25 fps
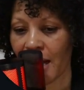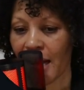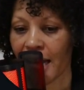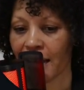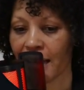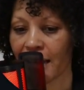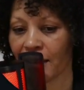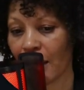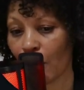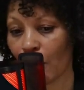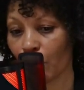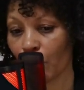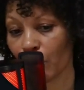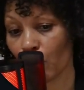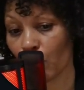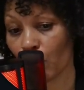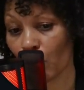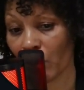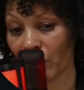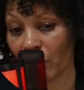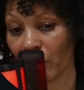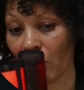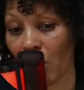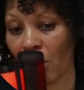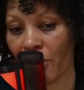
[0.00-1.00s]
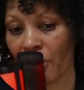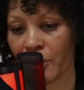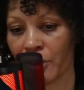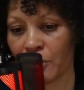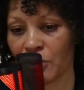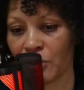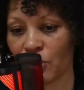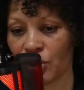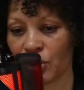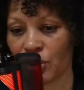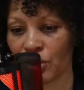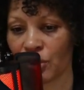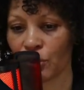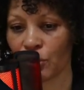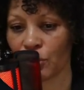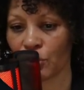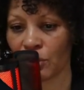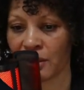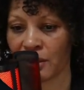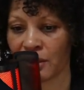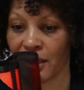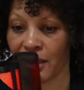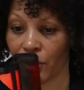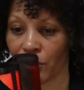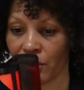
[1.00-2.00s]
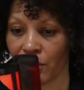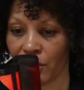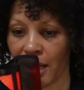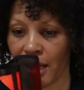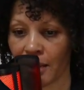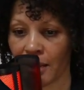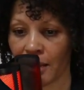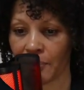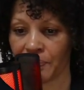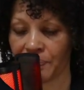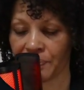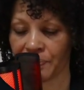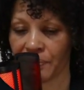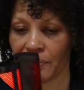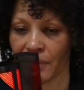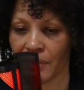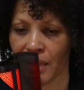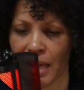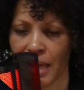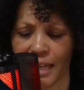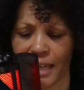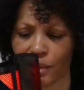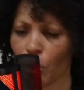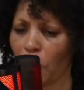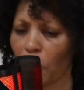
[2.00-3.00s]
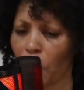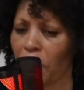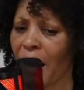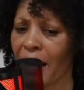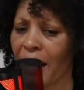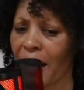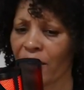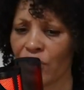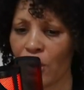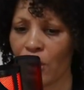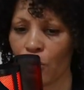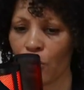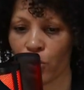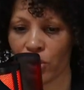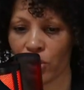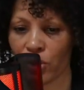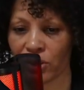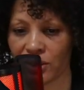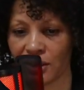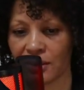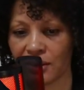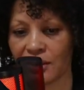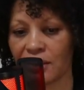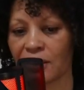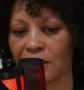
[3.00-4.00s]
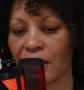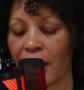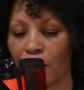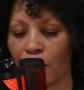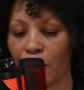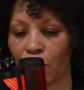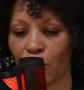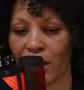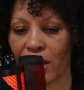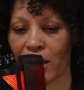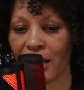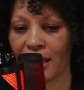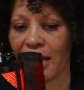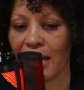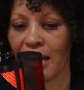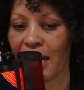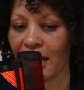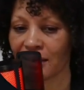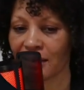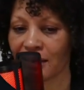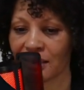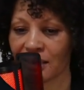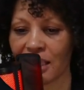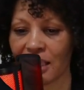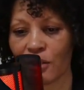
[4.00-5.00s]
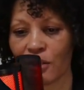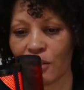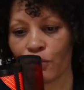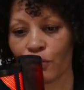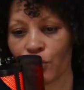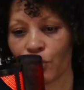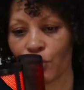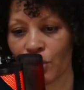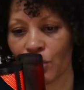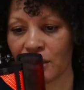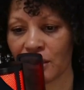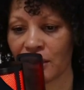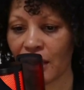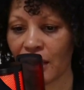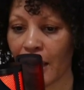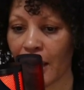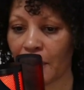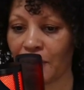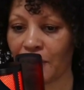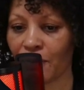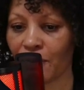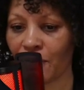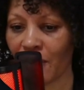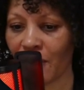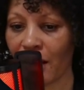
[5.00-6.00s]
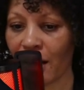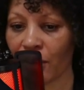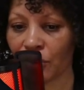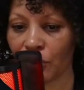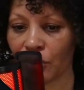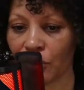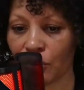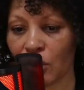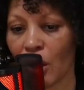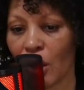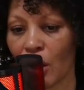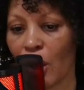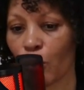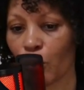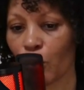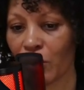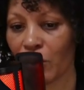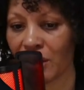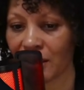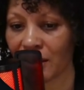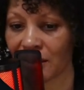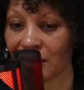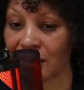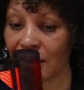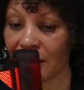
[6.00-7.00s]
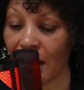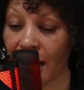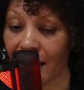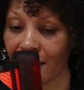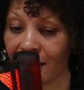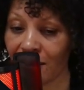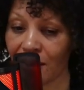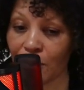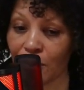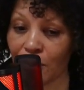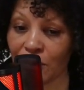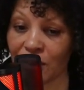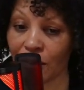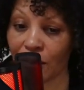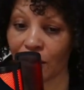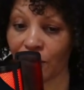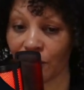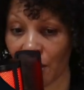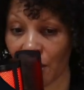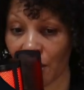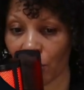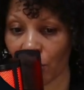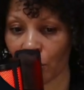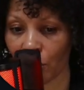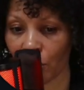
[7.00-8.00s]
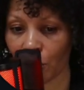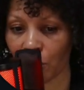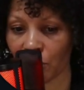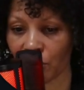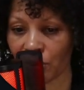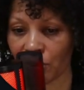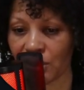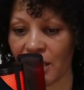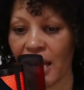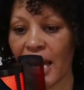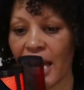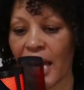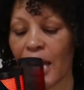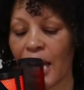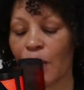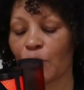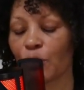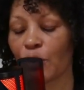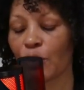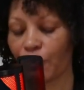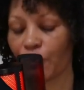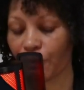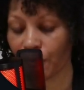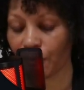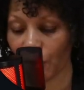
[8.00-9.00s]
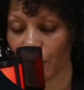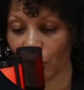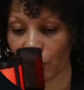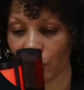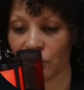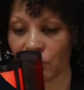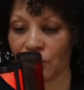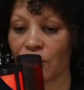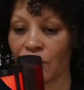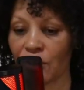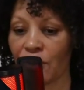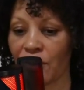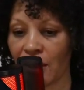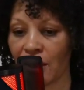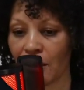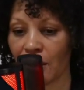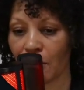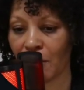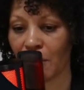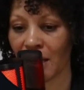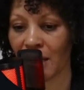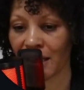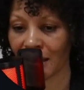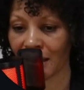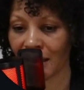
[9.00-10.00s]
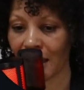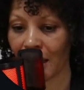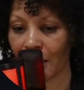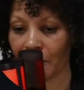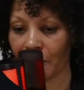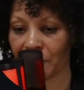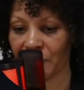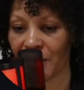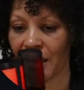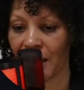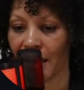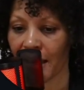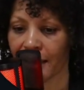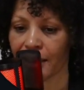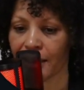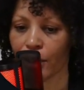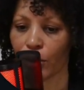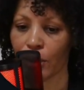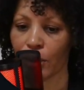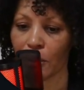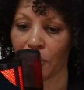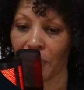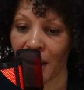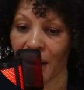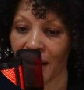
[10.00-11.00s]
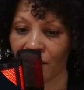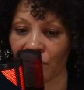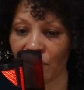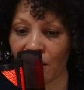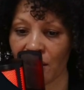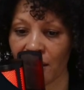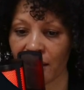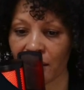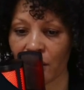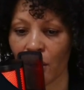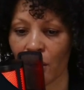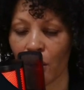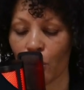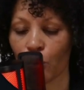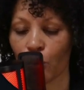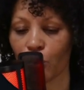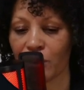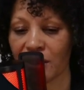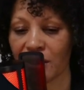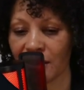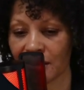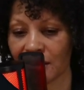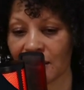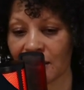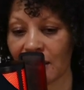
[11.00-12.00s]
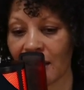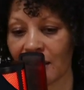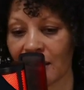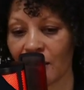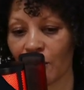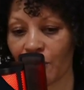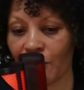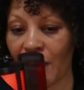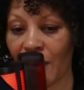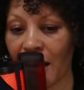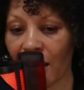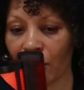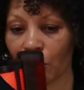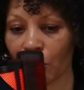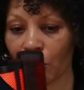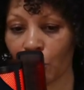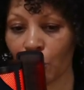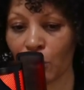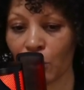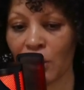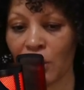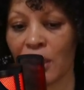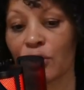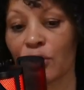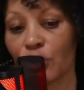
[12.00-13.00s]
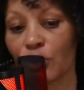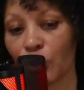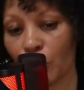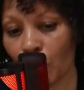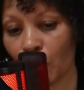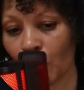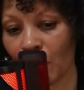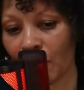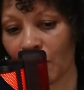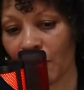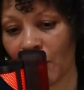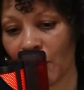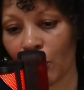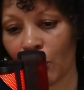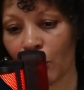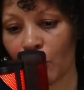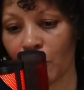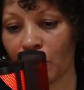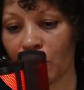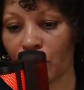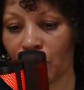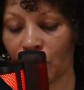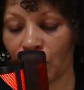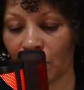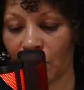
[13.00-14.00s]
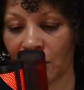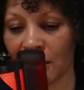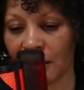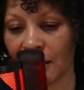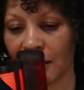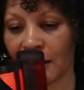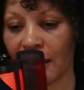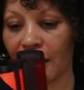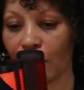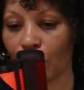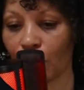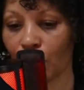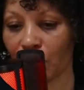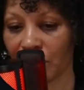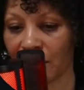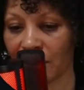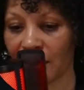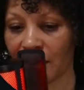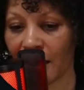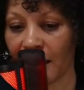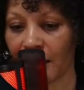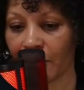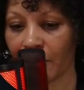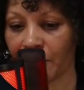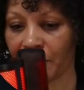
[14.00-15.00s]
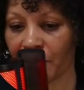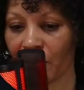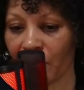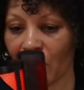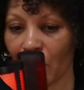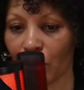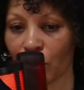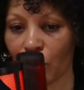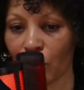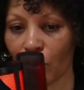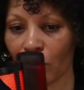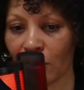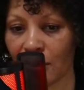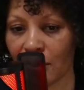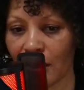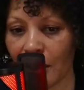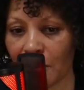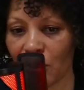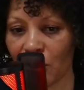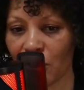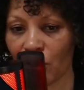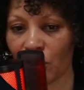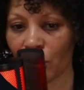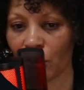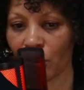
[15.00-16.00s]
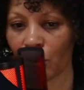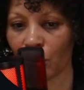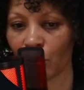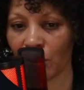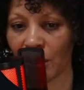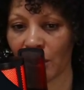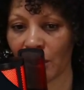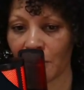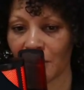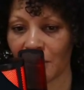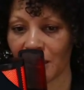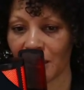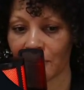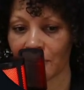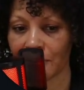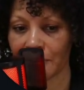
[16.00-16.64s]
And now when you want to call them, you just use their name. And so Python works the same way. Instead of retyping values, we assign them to variables and refer to them by name. Now in Python, we assign a value to a variable using an equal sign. So let me show you what I mean.